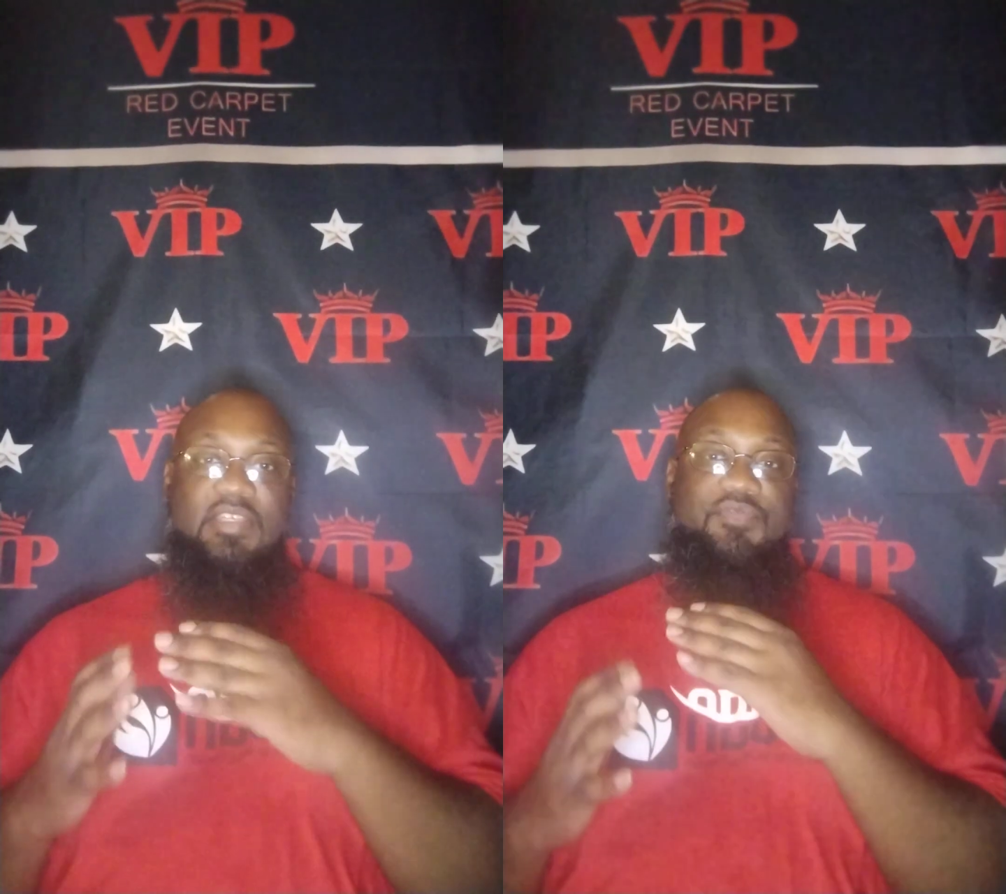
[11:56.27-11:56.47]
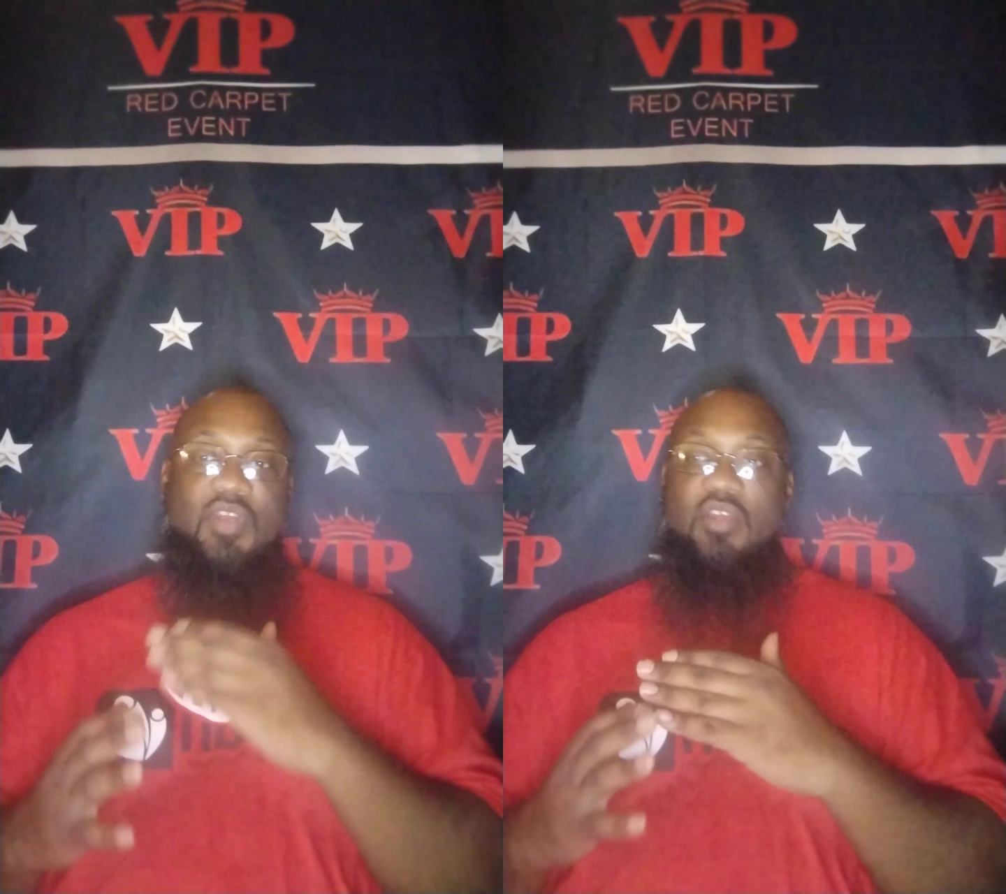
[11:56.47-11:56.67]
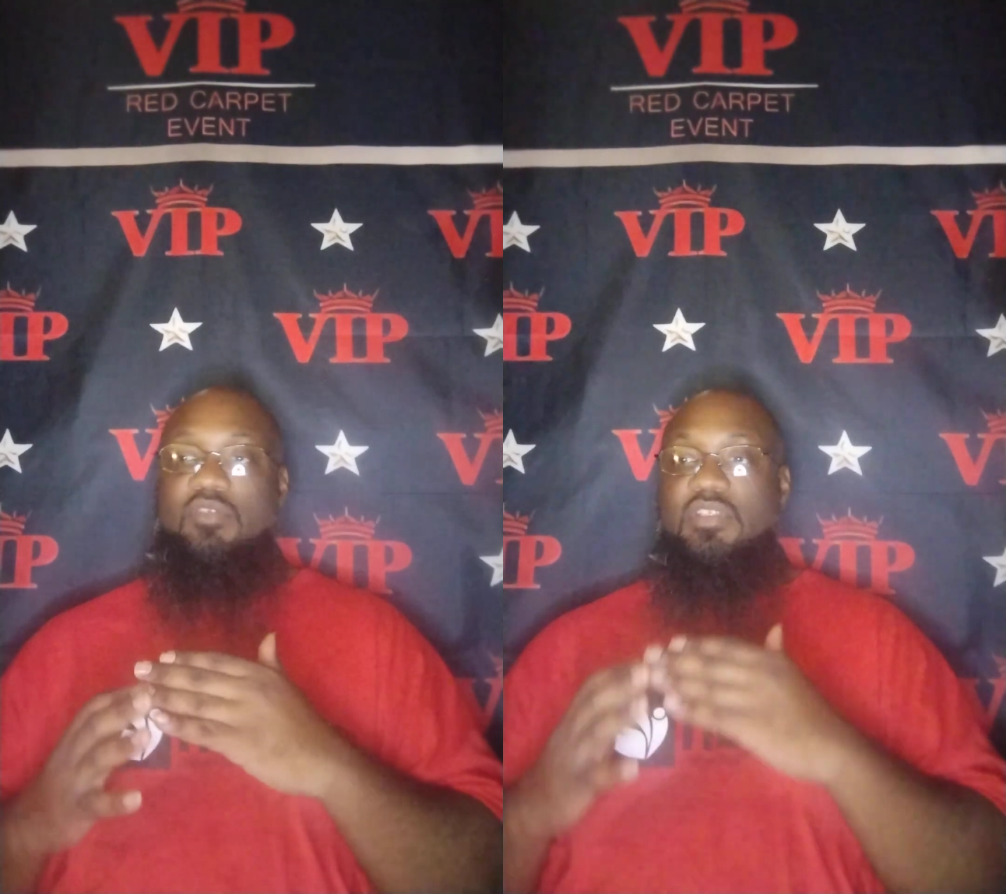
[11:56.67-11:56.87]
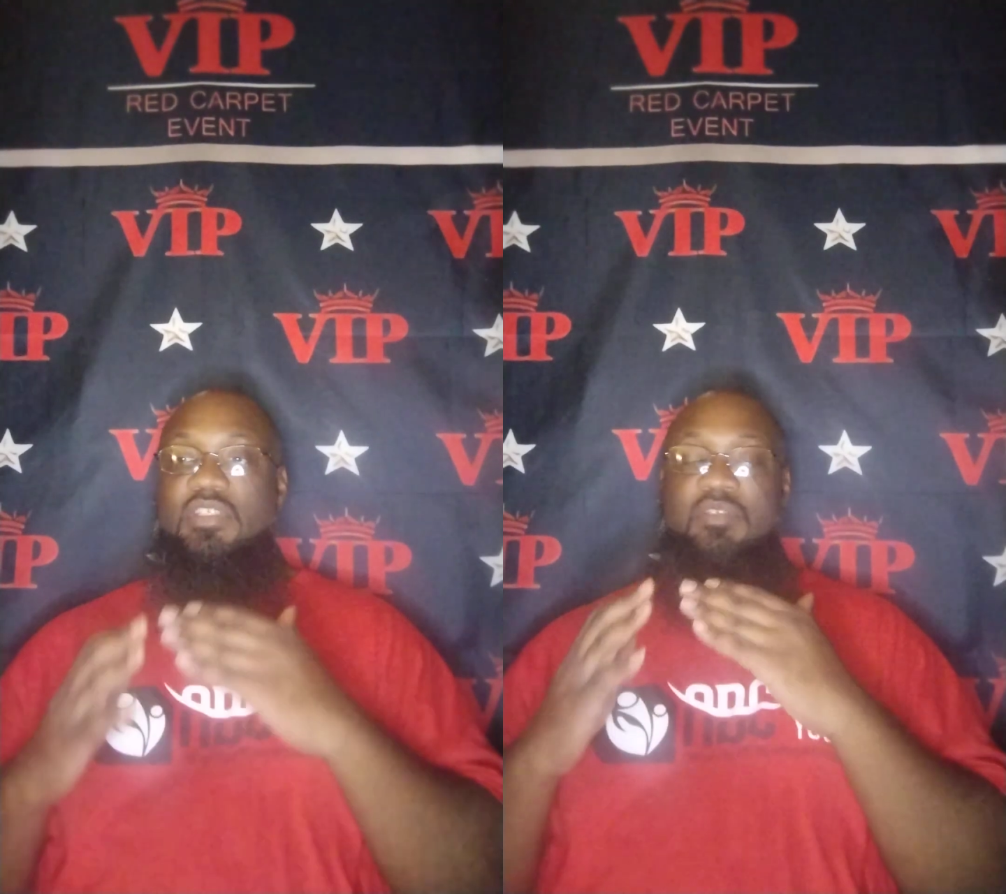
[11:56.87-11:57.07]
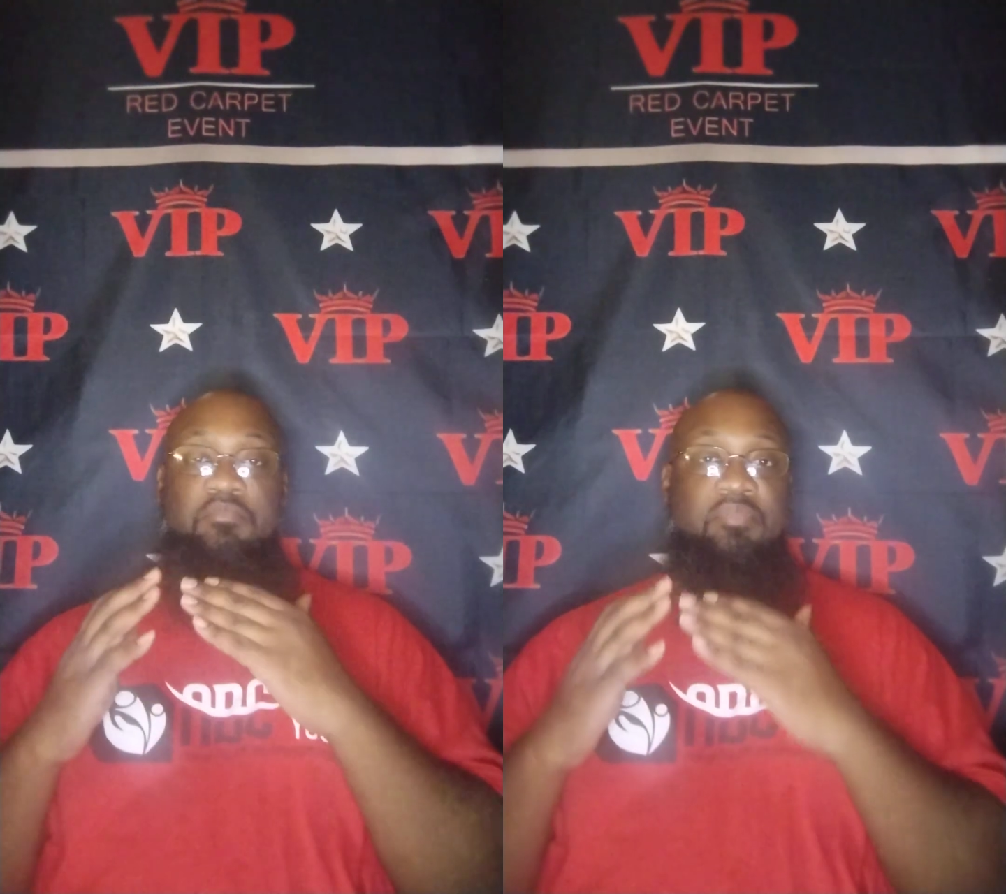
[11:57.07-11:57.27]
This fragrance
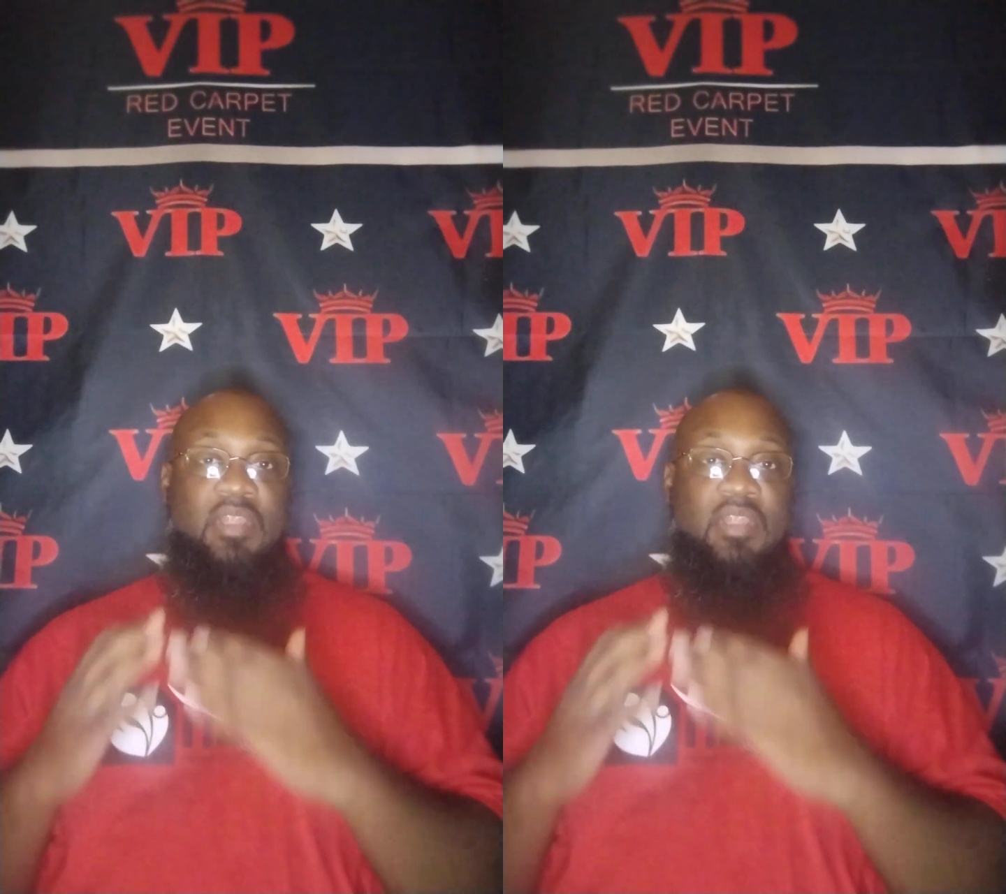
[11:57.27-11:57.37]
is